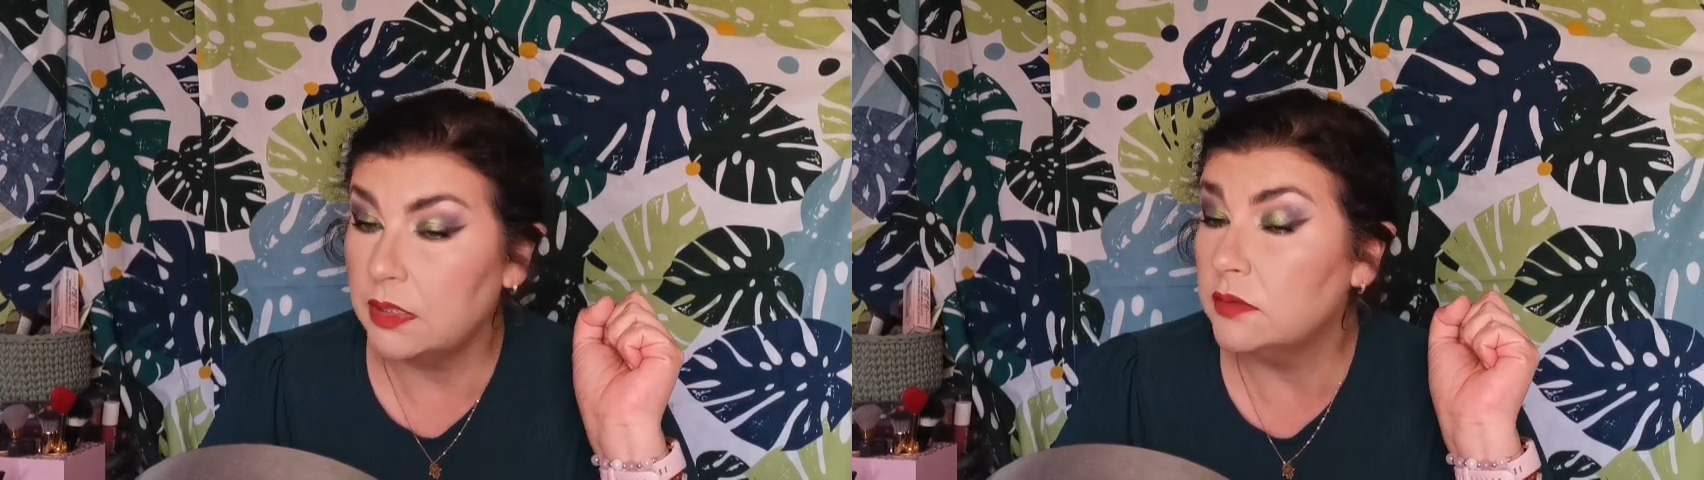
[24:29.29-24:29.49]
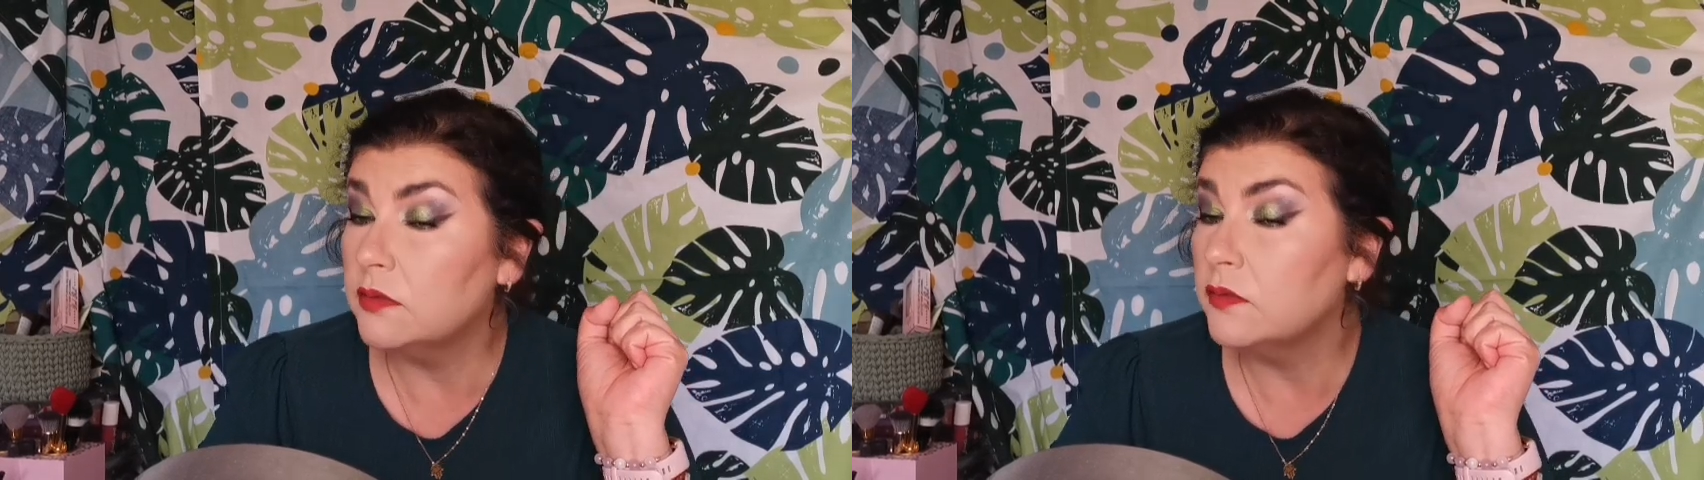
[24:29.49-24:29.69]

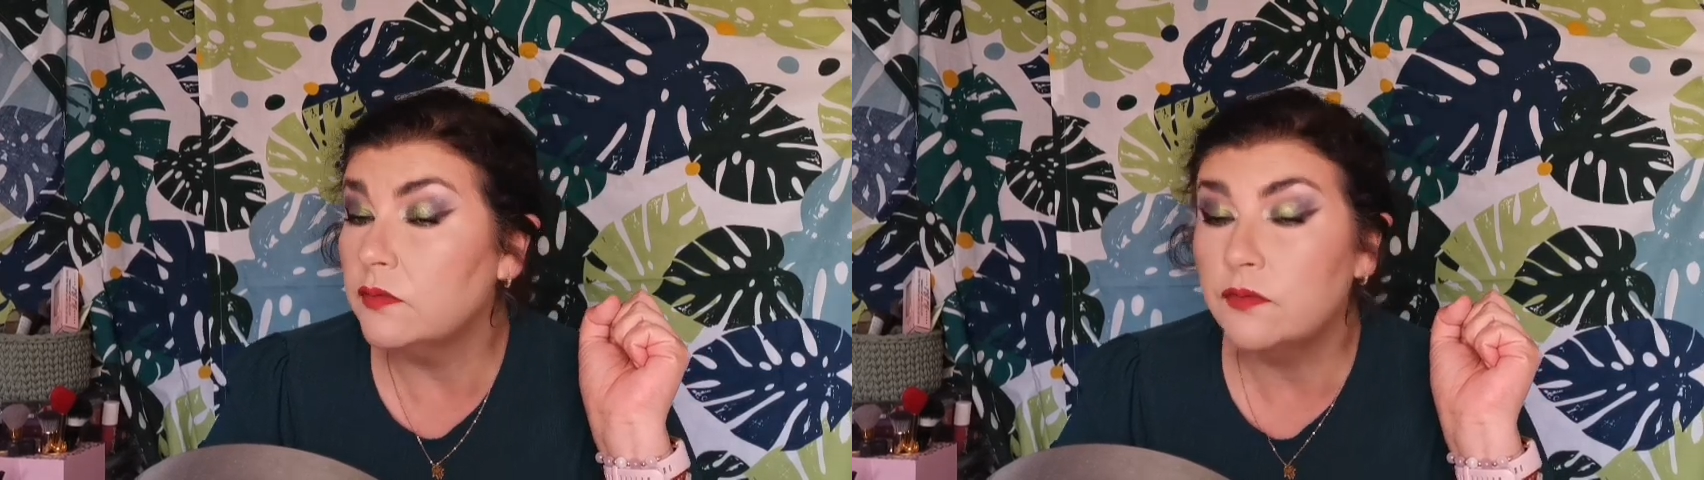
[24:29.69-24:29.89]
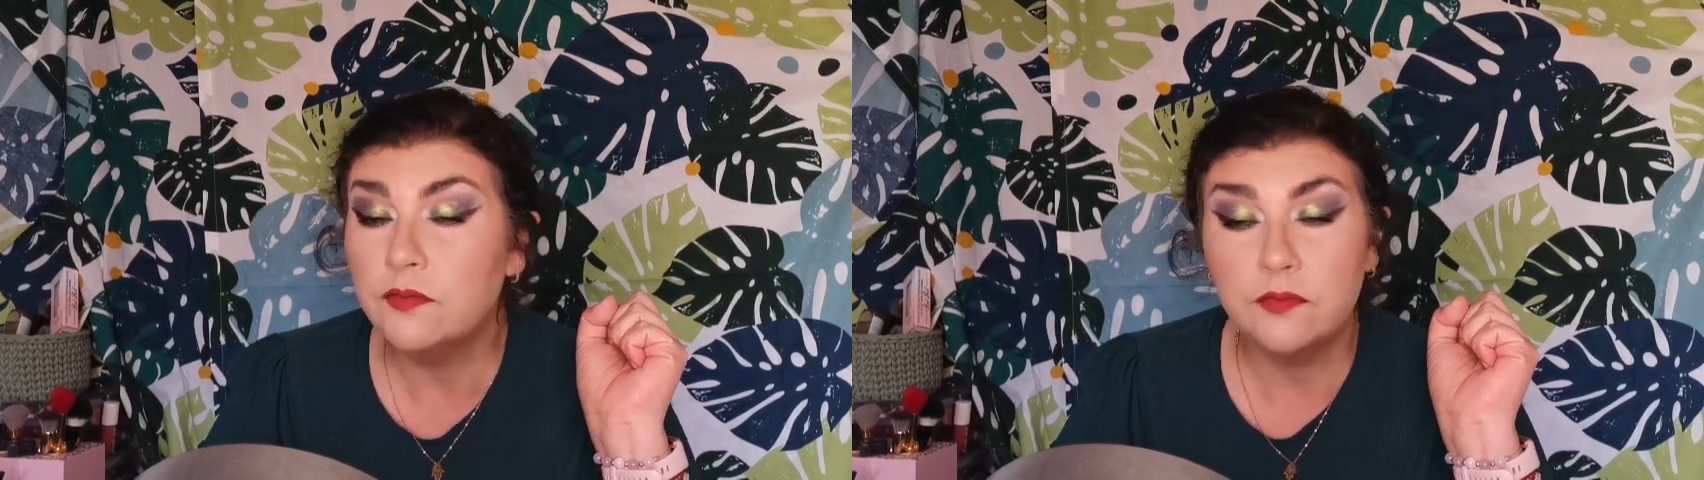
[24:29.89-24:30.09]

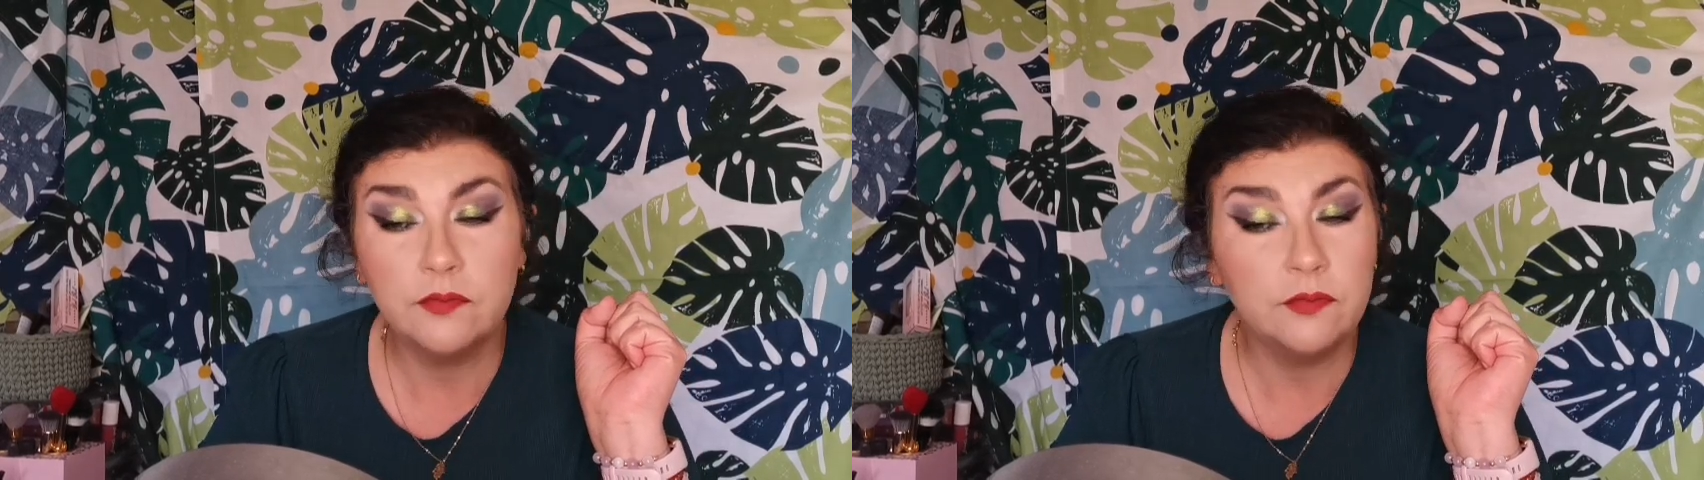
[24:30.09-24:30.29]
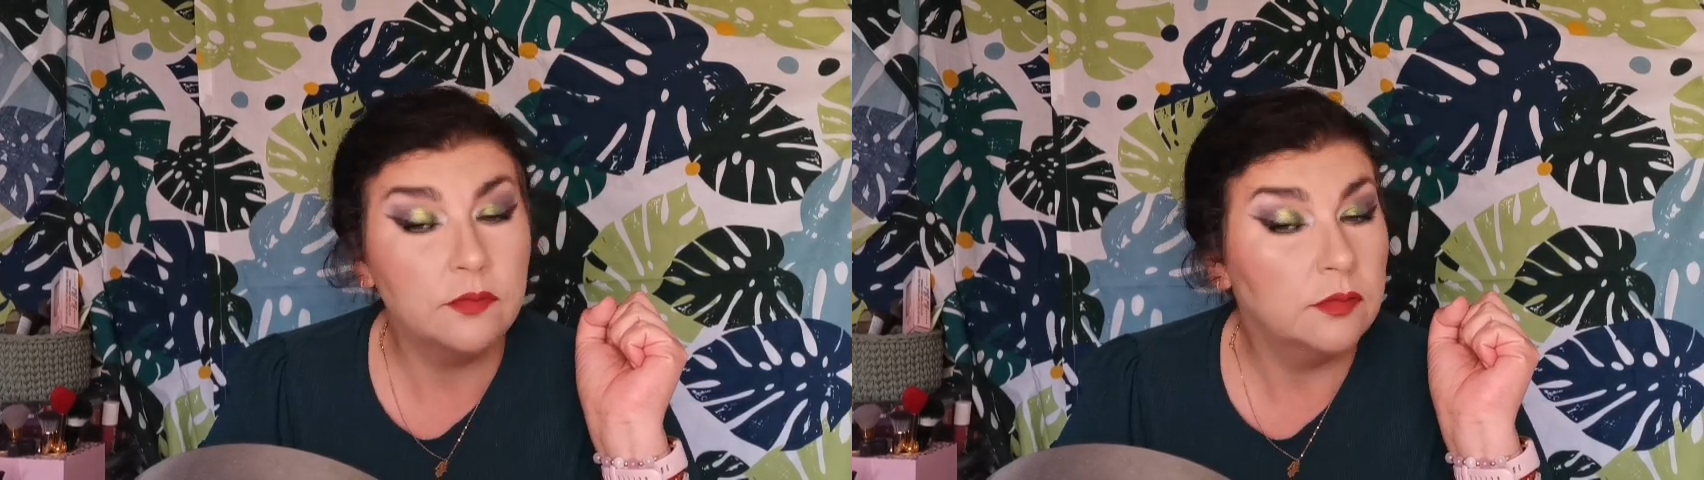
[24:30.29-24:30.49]
green
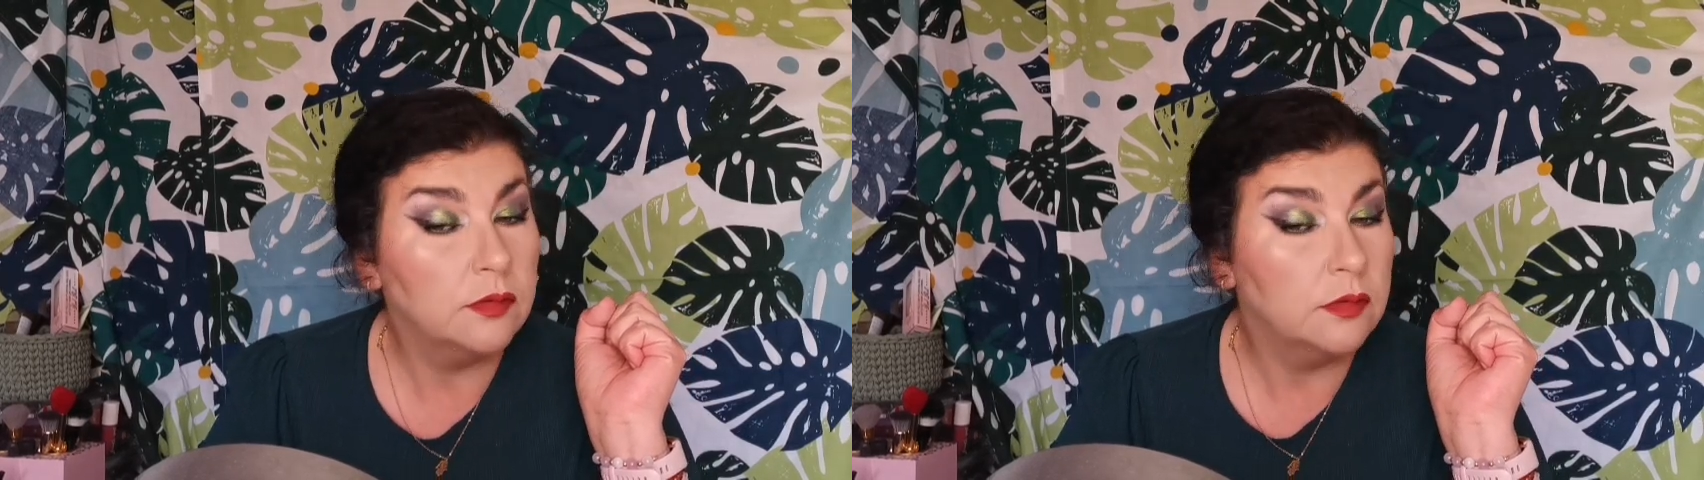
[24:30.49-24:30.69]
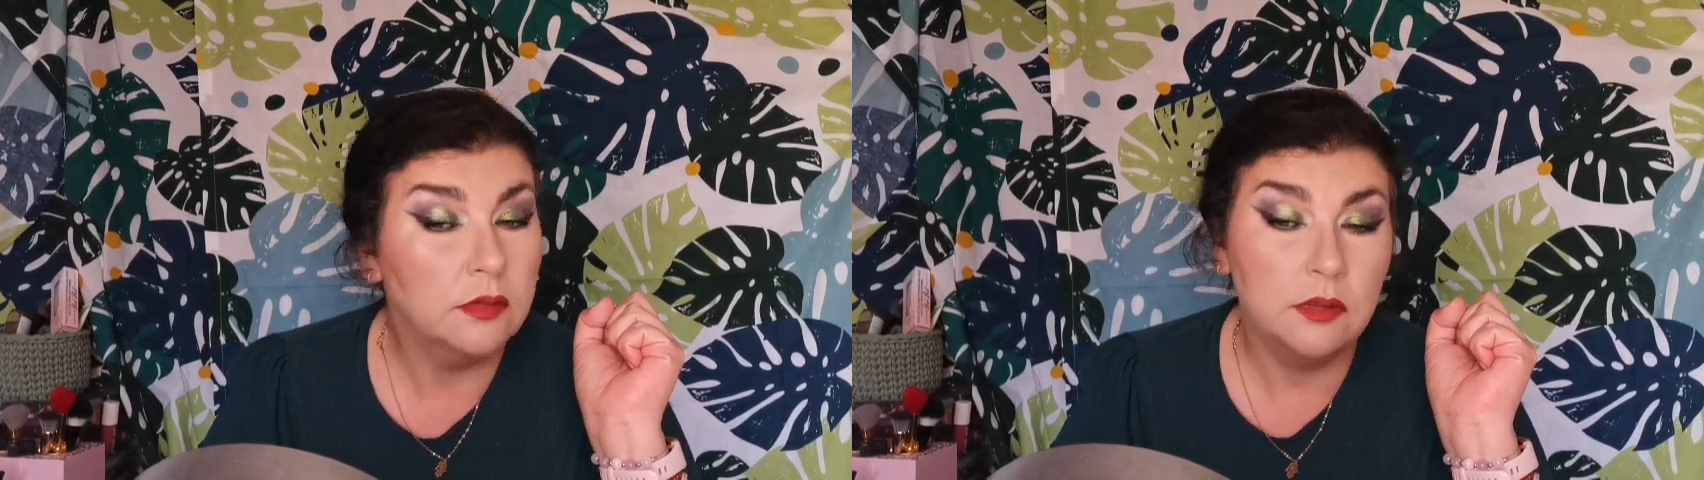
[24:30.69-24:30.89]
kind of